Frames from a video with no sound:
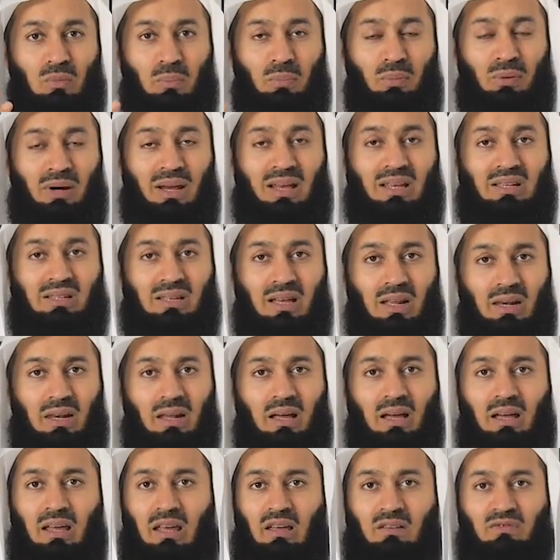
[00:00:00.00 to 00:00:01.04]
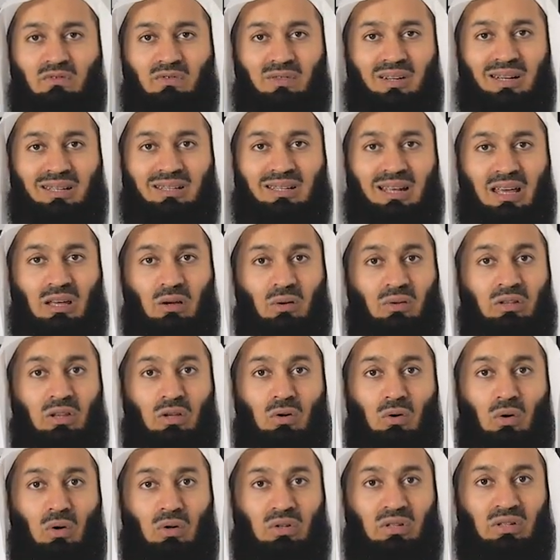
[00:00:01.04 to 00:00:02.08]
to praise Allah every day on
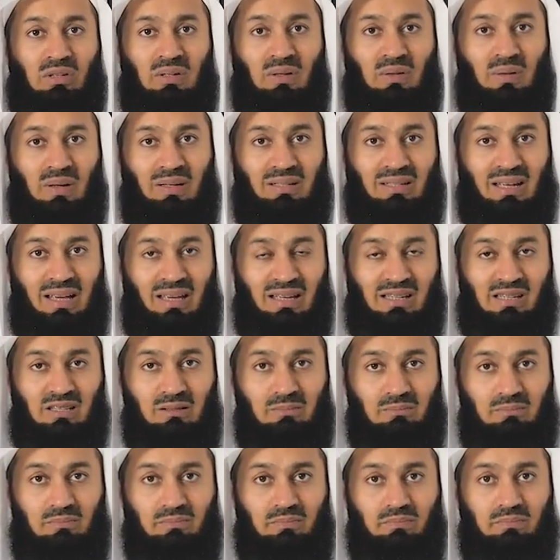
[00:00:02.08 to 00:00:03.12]
the ordinary days,